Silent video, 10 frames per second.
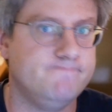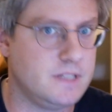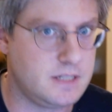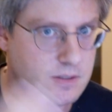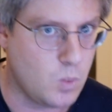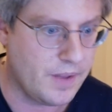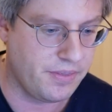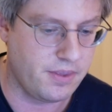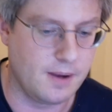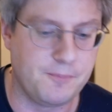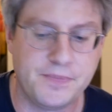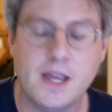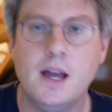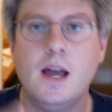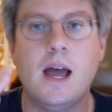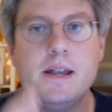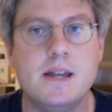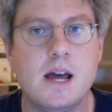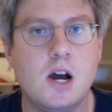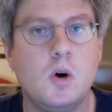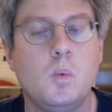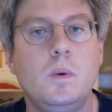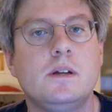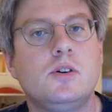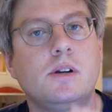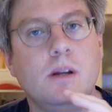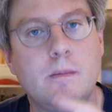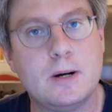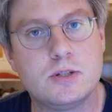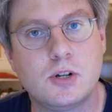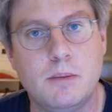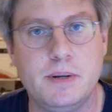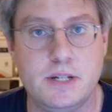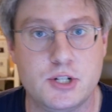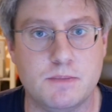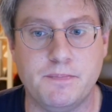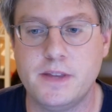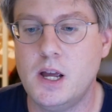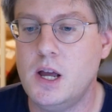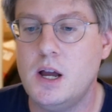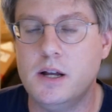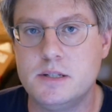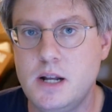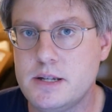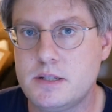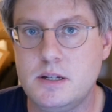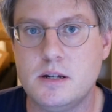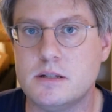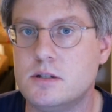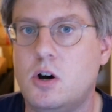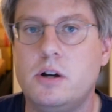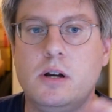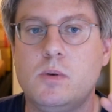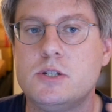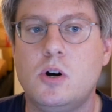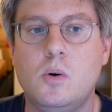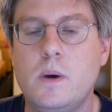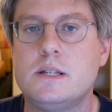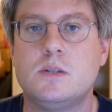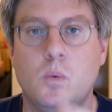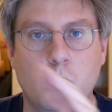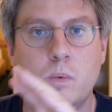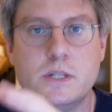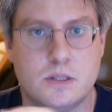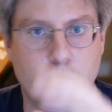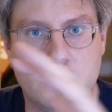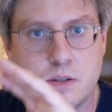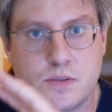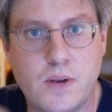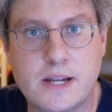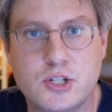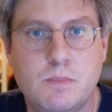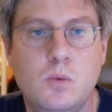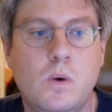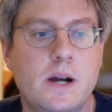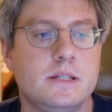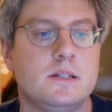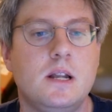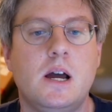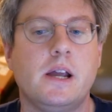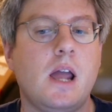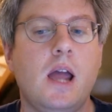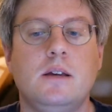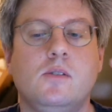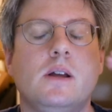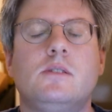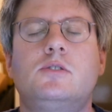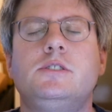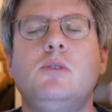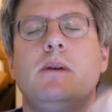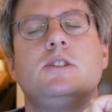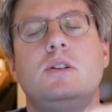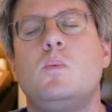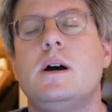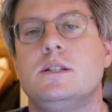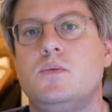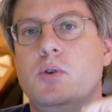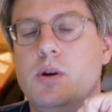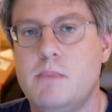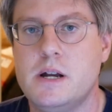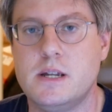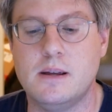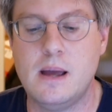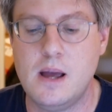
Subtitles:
This is one thing. And now we are talking about the competition. In the last years, Honor was always with his flagship devices like, hey, you get so much device for your money.